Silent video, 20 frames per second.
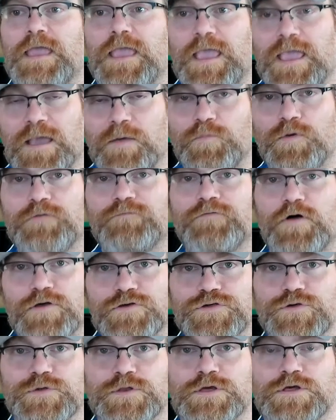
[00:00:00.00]
And we've
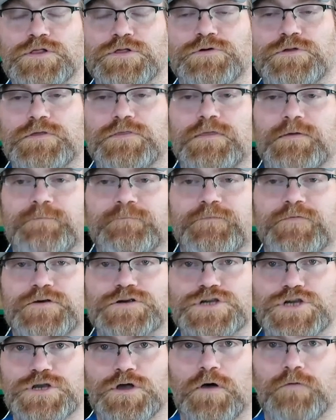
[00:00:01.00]
also included them for
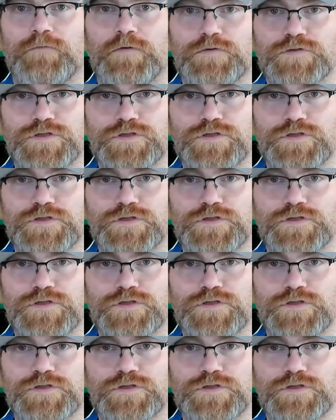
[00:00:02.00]
de novo.